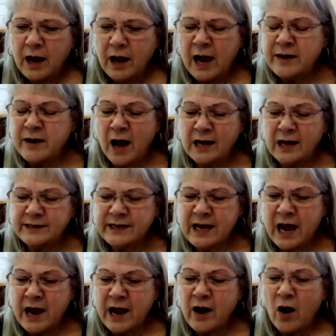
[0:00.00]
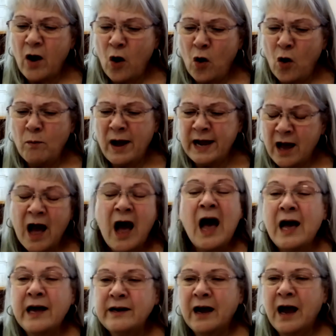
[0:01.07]
and not say, oh my
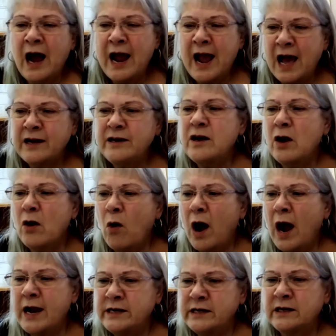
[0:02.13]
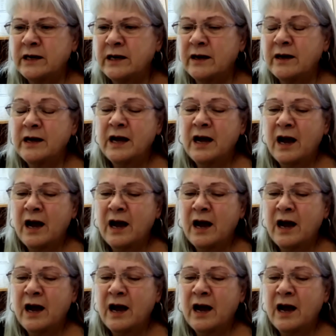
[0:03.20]
God, I had no idea